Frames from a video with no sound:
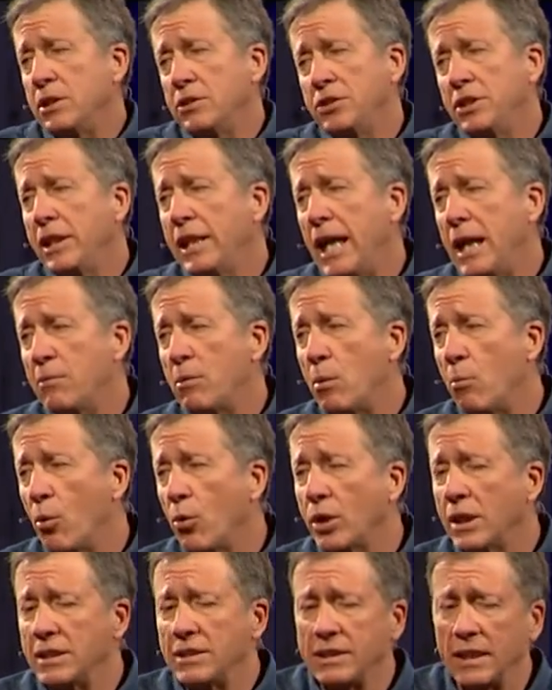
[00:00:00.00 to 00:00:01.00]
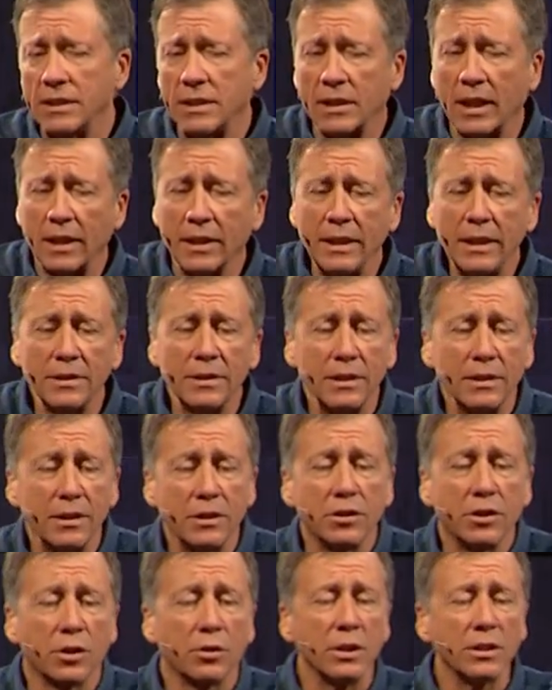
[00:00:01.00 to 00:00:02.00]
G. Campbell Morgan says it like this He
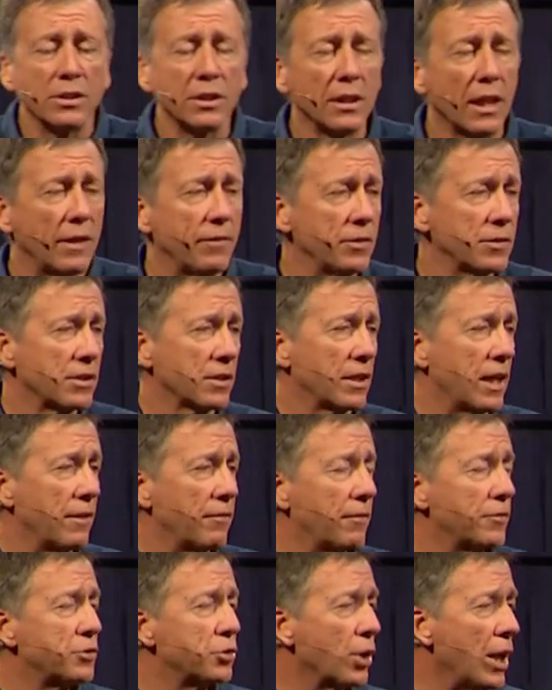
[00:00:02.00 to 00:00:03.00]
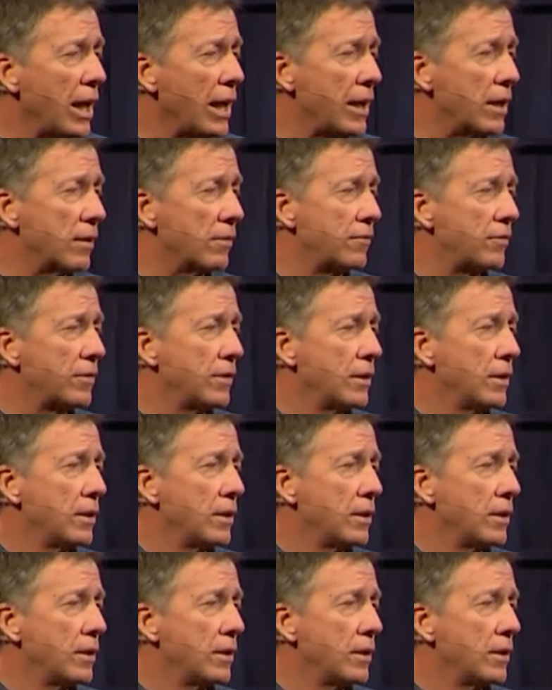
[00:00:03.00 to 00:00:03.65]
says, The Christian life is a life of triumph.